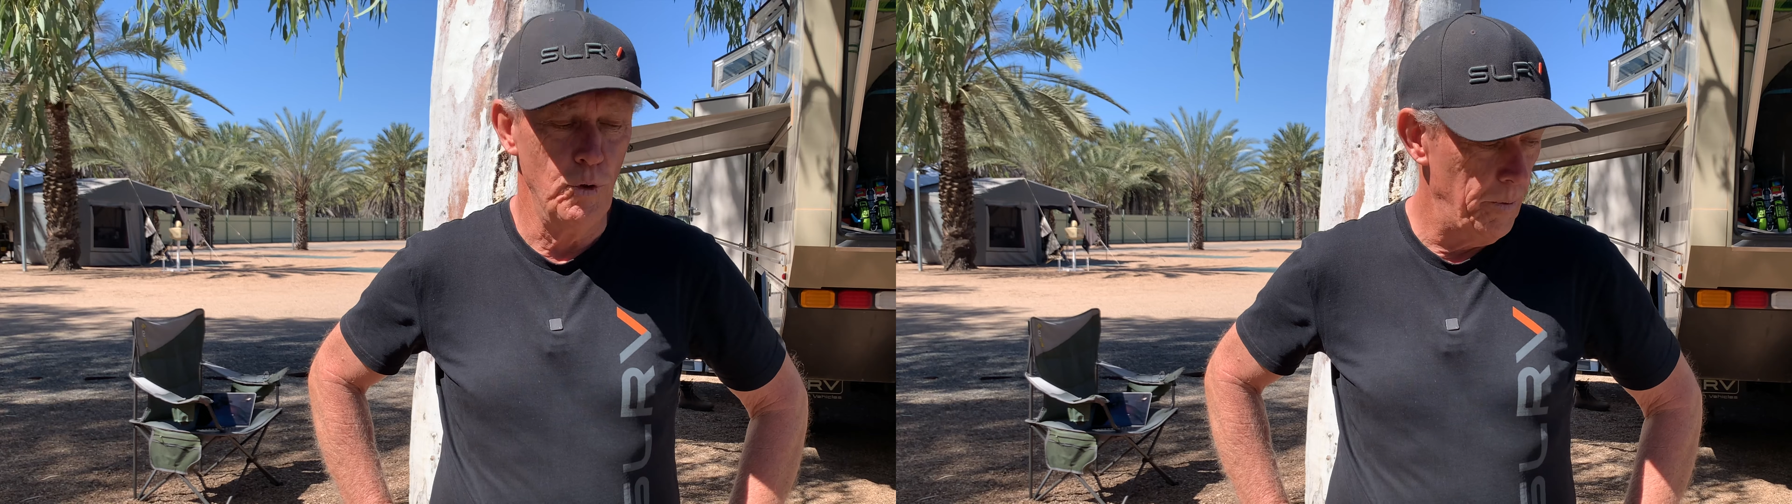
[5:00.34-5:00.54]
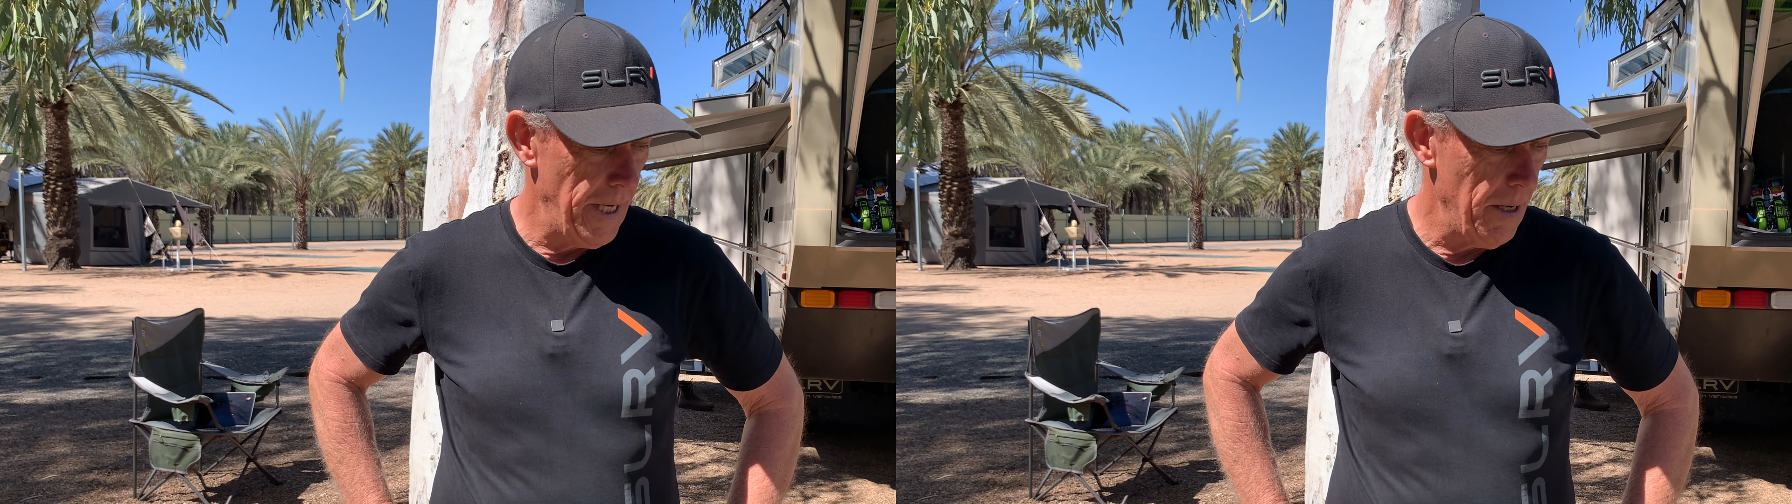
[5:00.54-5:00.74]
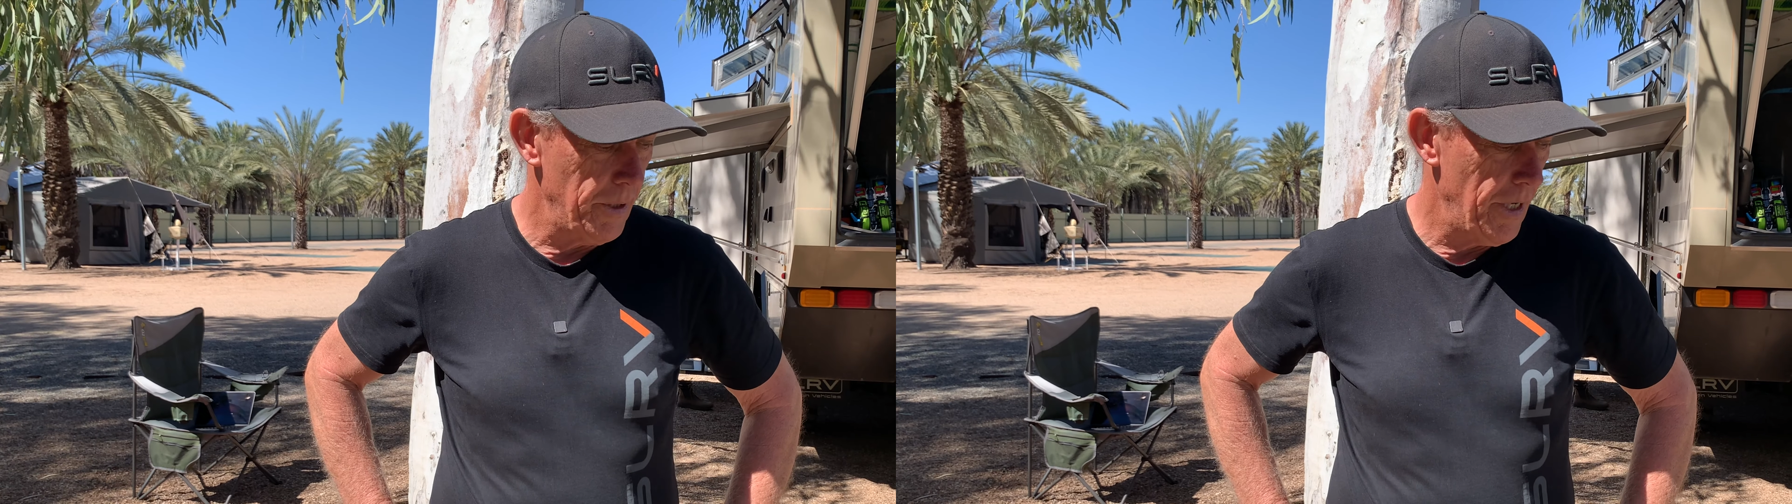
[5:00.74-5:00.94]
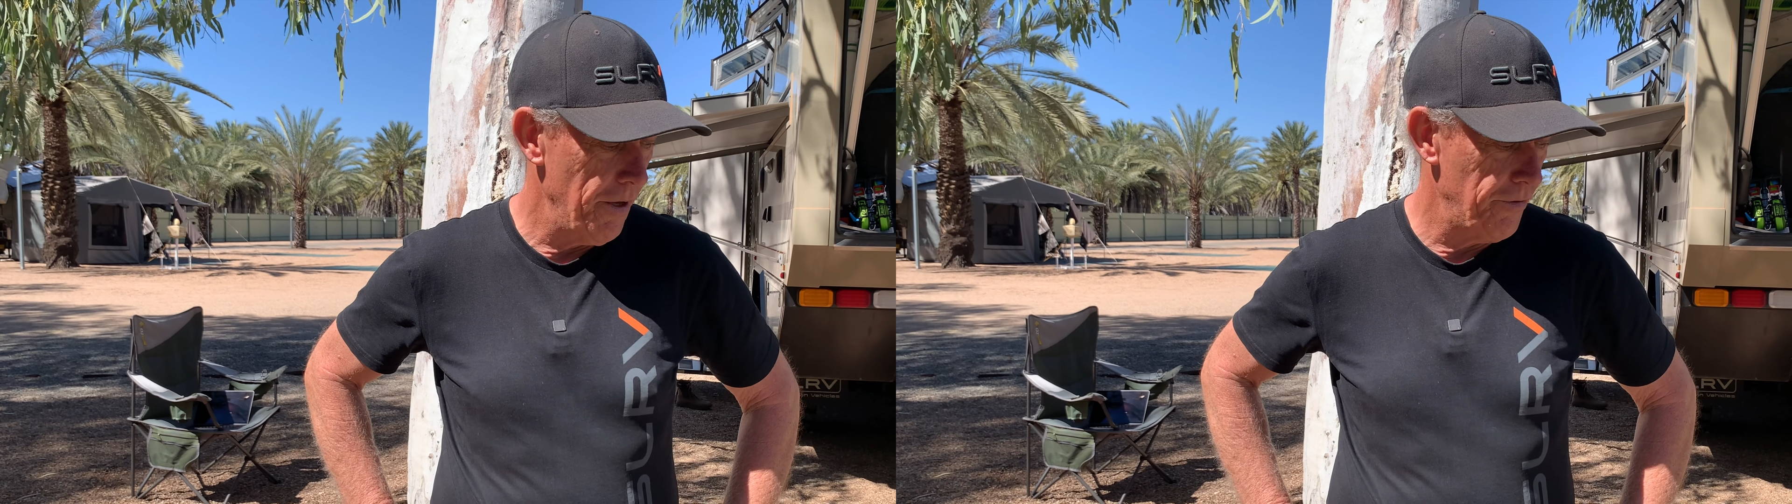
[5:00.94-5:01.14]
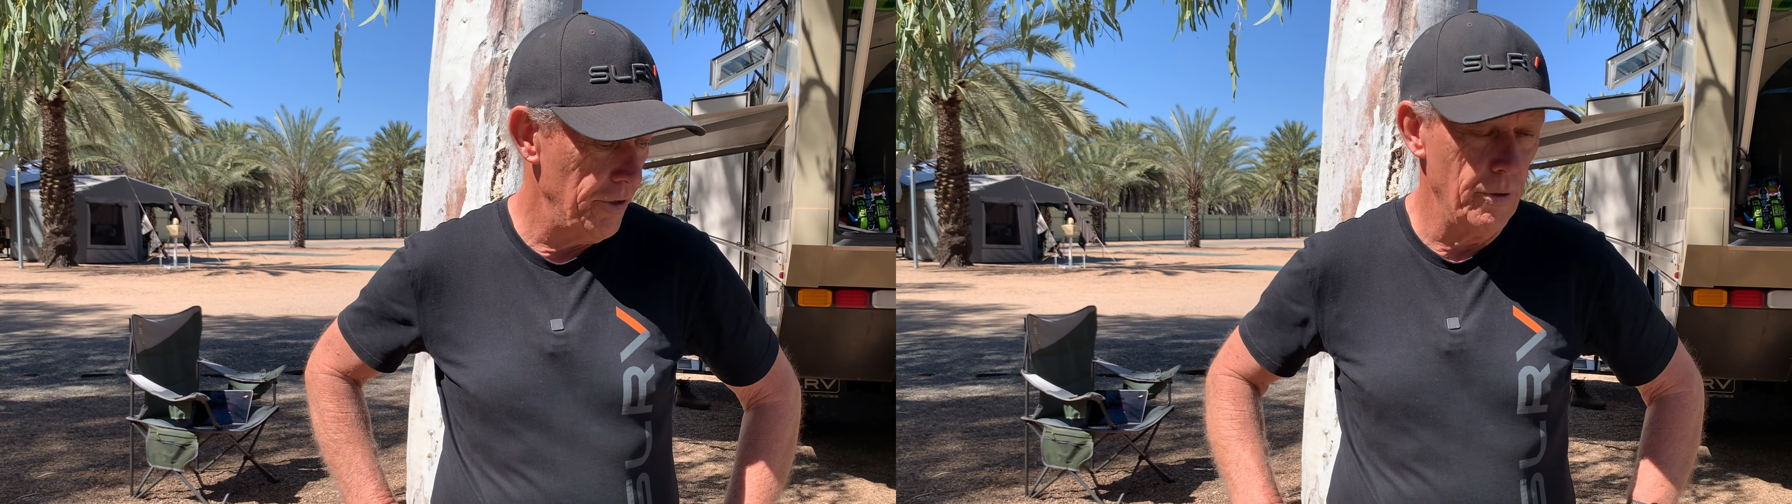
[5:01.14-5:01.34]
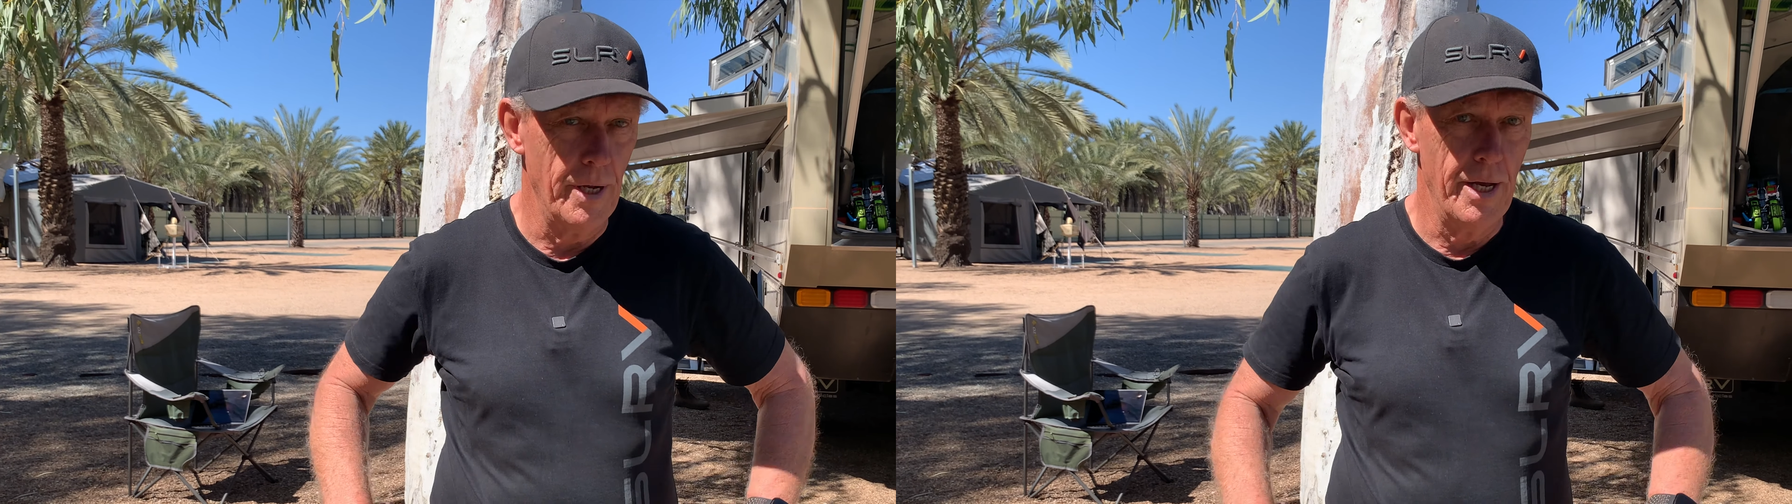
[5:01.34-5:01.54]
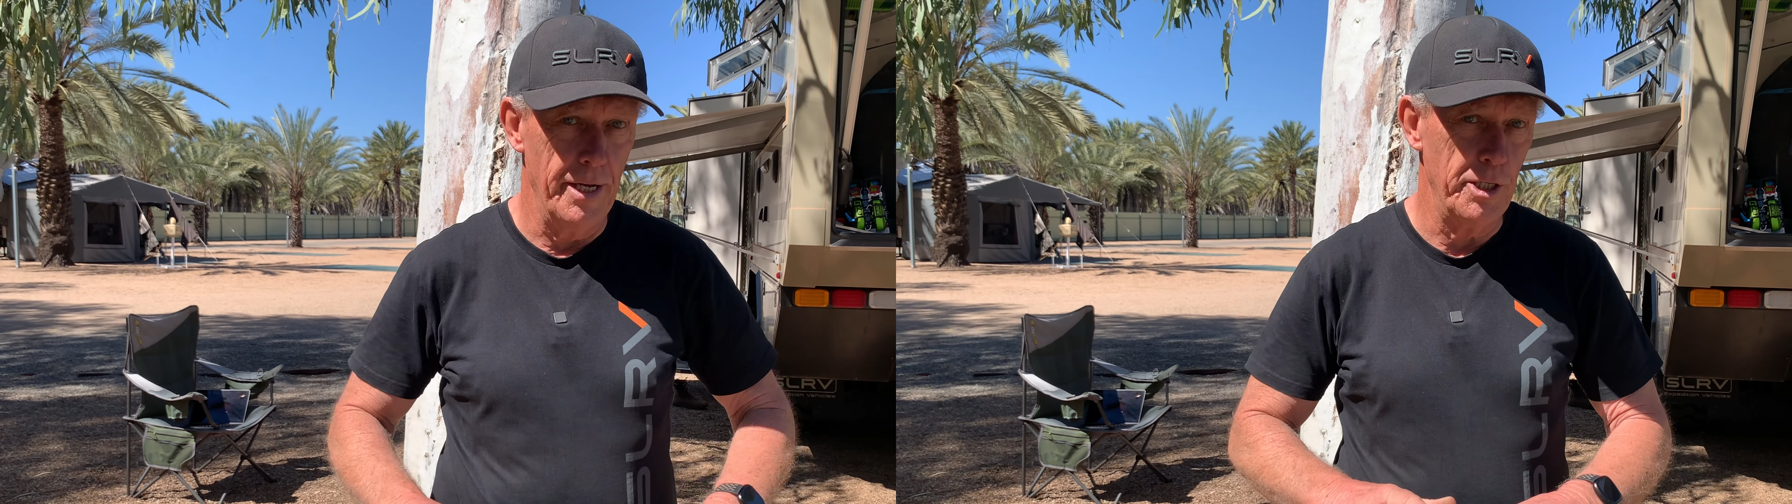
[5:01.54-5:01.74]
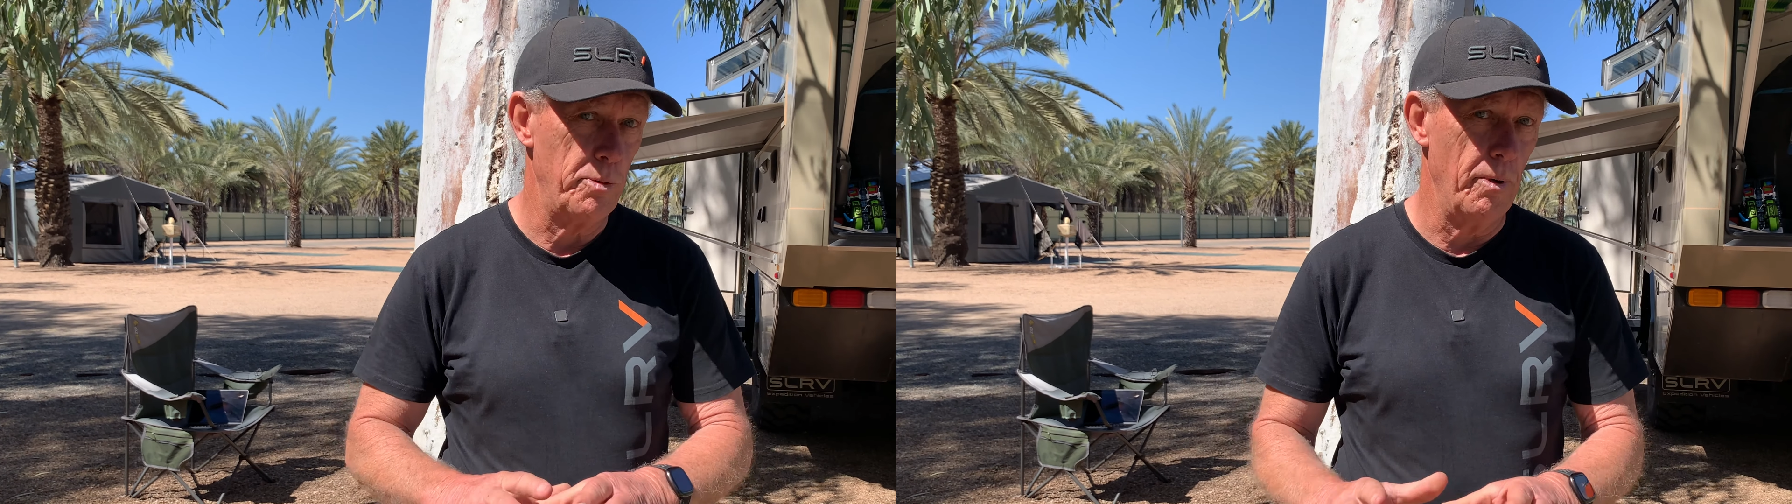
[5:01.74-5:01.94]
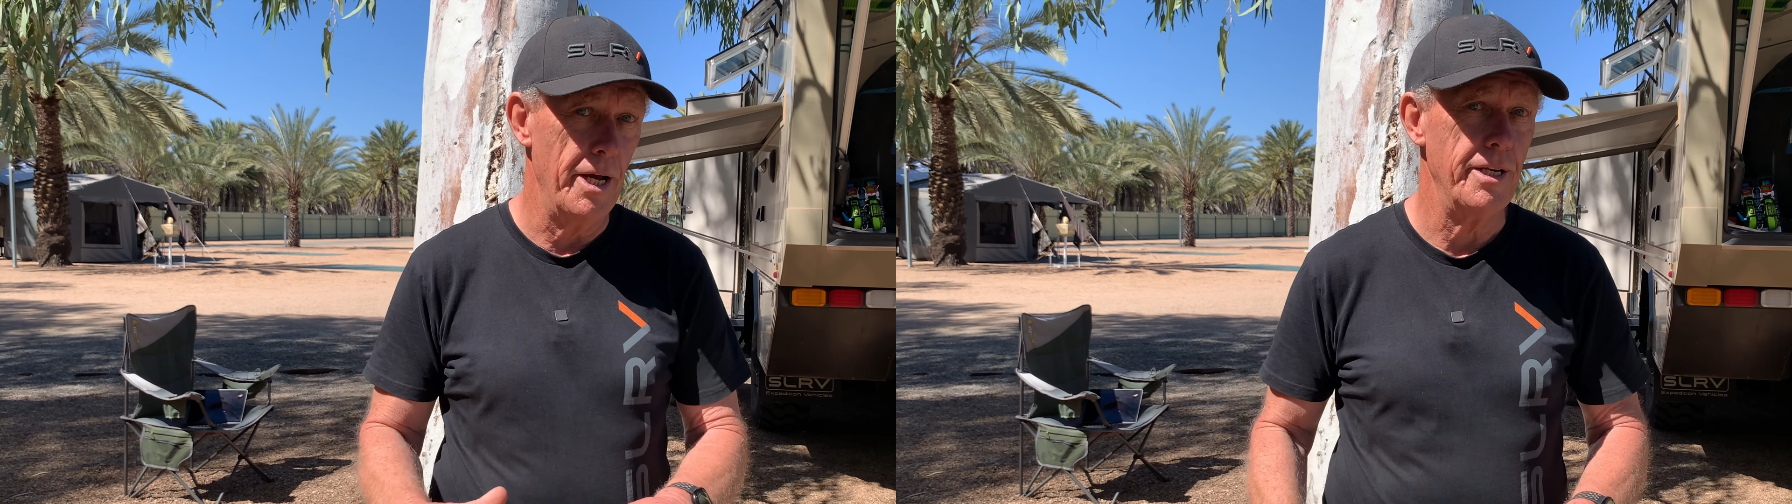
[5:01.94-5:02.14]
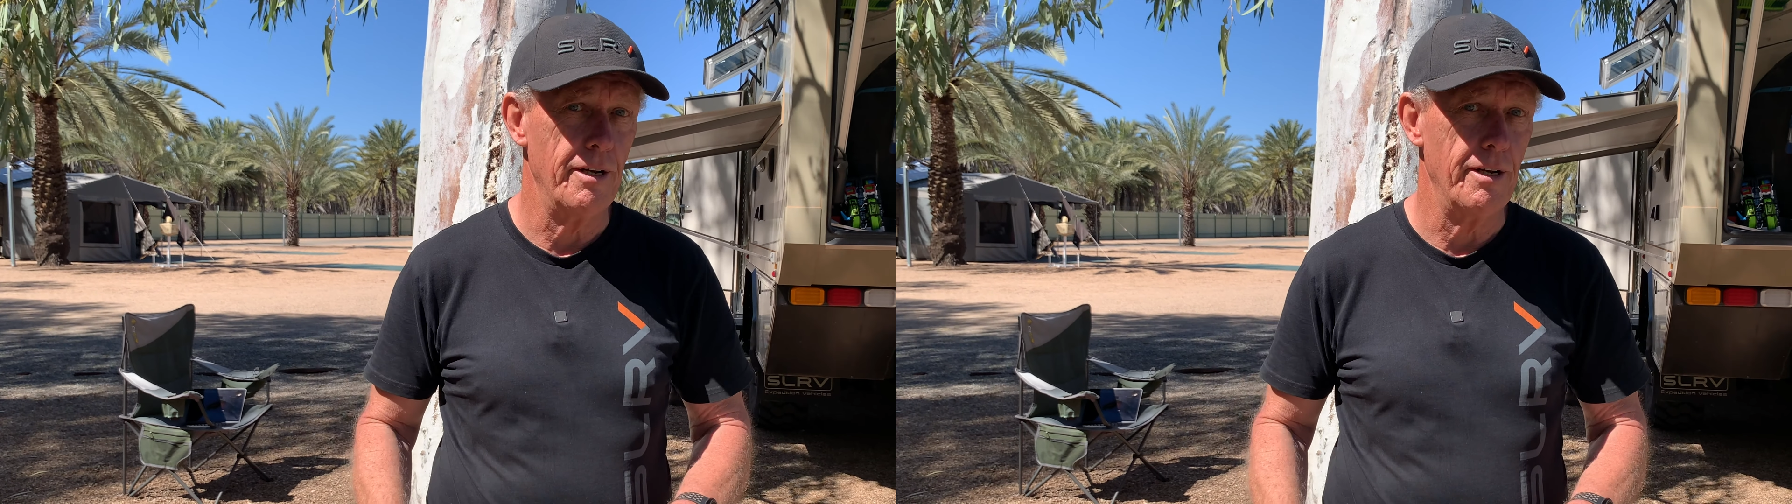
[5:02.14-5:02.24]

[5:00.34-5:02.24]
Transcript: be able to go through and explain in